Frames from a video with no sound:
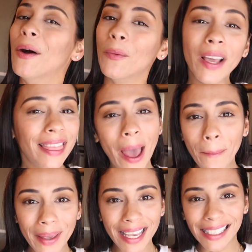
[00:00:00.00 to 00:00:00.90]
with
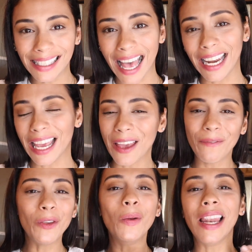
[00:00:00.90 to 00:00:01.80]
that being said,
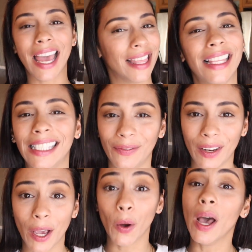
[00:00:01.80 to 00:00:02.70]
if you like this
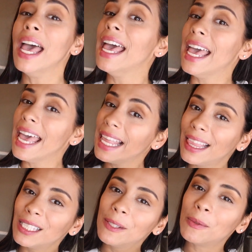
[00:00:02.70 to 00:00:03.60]
video, hit
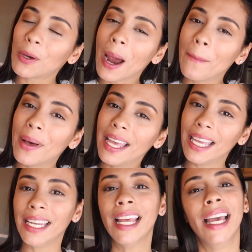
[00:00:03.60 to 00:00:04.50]
the subscribe
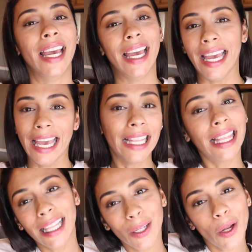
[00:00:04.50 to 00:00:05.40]
button, hit
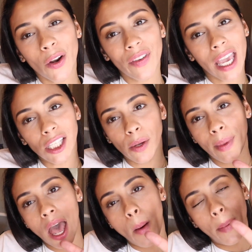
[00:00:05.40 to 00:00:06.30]
the little notification
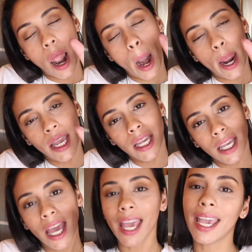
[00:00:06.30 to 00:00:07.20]
bell,
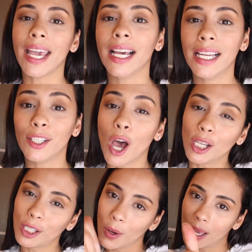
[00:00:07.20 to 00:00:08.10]
and
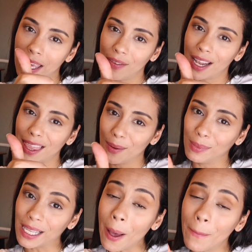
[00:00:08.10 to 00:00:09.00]
also give it a
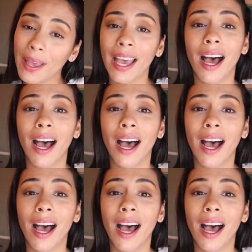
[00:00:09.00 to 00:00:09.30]
thumbs up.